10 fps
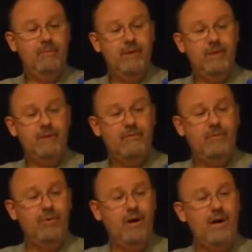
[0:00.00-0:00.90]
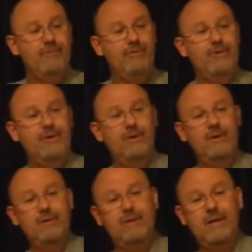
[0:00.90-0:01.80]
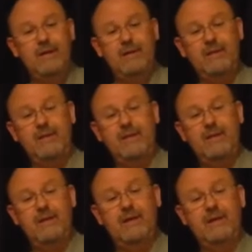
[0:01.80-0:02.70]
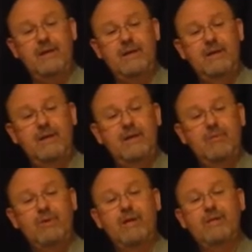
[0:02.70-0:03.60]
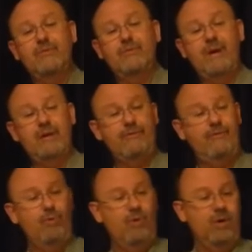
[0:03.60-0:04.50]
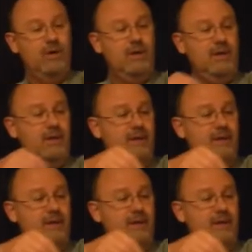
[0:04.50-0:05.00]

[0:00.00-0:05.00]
Many of the pops are down in the range of about 4.